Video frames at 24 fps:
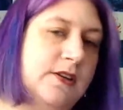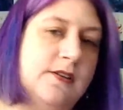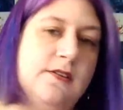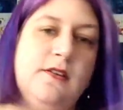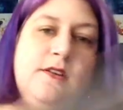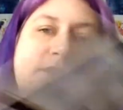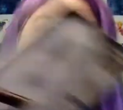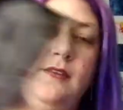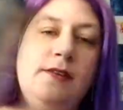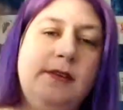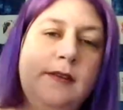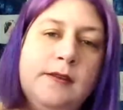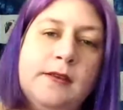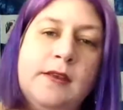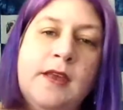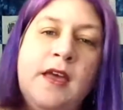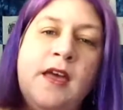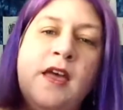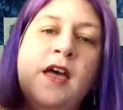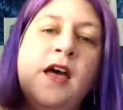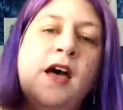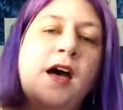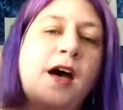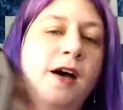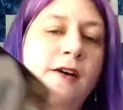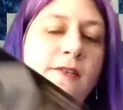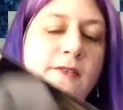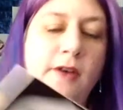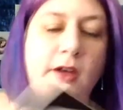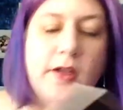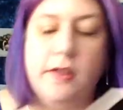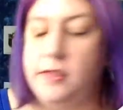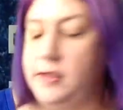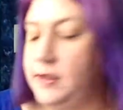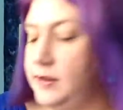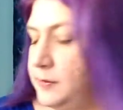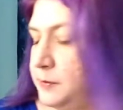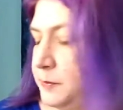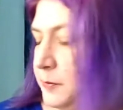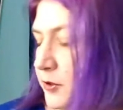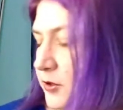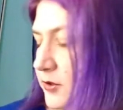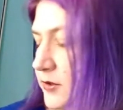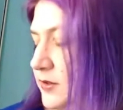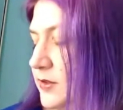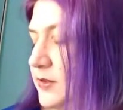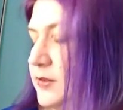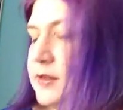So this is, of all these
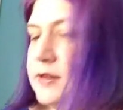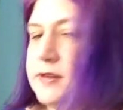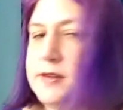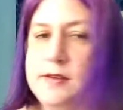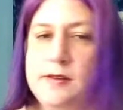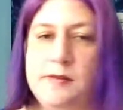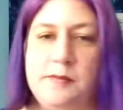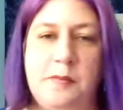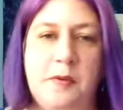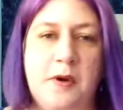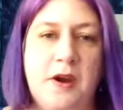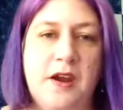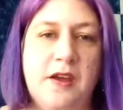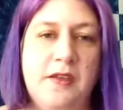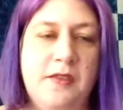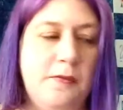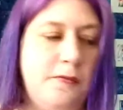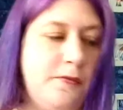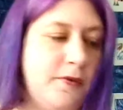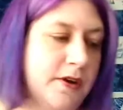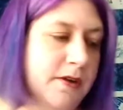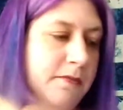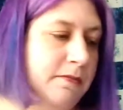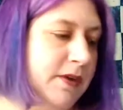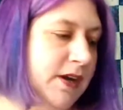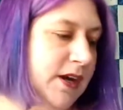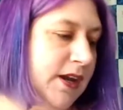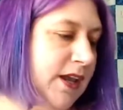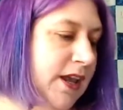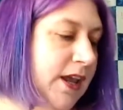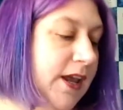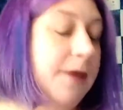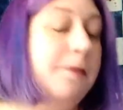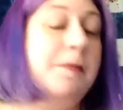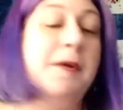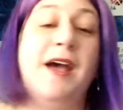books, this is probably the one I'm going to keep.